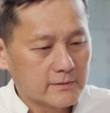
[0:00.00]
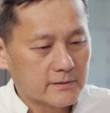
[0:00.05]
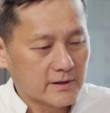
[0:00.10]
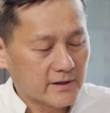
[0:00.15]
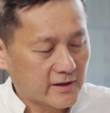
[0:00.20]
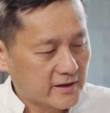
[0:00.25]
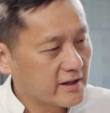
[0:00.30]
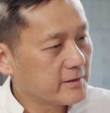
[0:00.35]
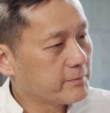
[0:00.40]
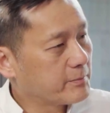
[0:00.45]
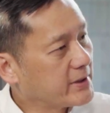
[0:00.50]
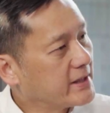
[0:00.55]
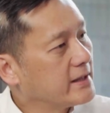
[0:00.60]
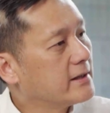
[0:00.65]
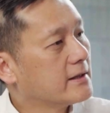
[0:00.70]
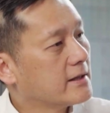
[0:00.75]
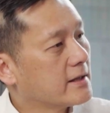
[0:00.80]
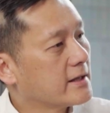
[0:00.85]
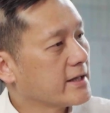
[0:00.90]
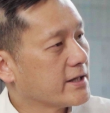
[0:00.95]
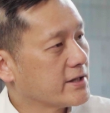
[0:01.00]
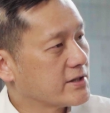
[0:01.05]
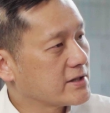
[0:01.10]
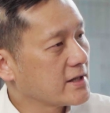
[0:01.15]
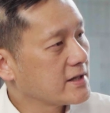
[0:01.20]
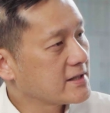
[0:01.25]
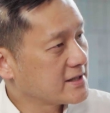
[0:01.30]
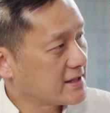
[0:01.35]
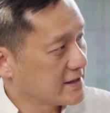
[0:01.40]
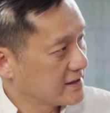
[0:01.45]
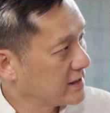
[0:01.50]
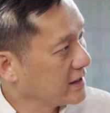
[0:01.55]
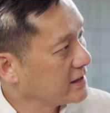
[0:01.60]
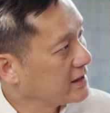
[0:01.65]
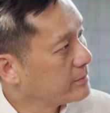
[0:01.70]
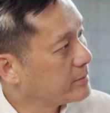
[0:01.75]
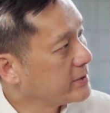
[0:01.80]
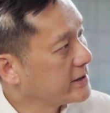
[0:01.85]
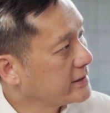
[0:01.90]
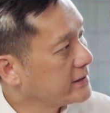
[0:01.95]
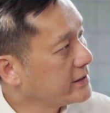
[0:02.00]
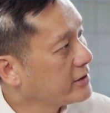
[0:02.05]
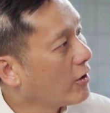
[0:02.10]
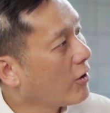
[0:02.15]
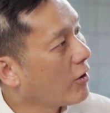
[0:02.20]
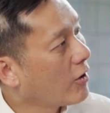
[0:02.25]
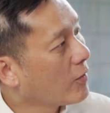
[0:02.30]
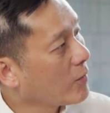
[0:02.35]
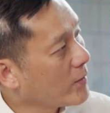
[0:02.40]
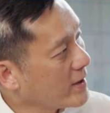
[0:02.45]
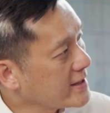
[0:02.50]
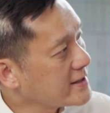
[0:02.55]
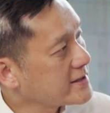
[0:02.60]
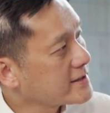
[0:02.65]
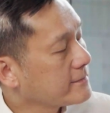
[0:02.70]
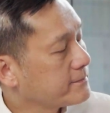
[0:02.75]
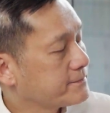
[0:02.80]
the third pillar is sustainability always.